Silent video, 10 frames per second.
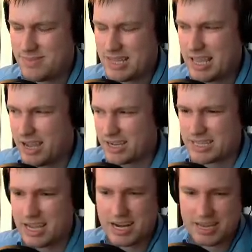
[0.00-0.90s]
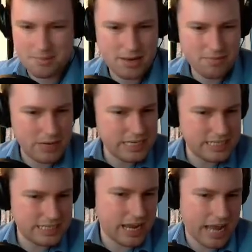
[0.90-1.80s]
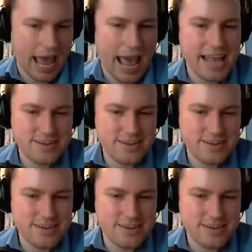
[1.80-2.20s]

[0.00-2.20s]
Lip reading: Oh, god darn it. I didn't realize I had.